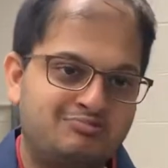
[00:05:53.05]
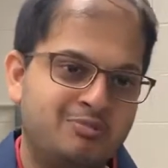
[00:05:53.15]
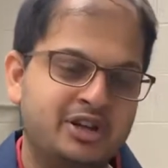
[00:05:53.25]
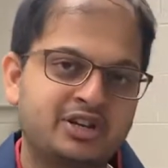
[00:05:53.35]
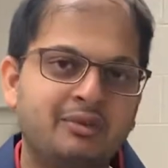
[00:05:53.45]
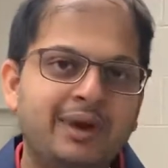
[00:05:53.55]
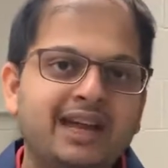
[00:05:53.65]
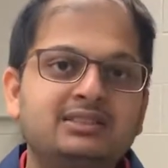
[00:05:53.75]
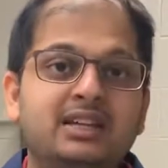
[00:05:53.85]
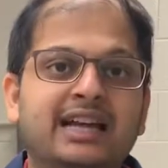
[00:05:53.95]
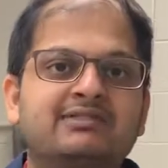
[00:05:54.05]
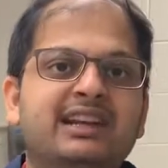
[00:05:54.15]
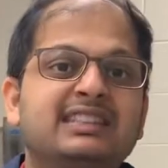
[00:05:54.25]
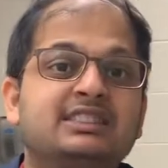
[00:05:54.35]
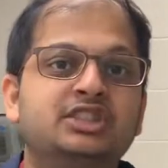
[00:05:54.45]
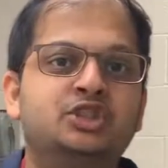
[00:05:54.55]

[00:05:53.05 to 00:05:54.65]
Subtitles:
measurements, as well as the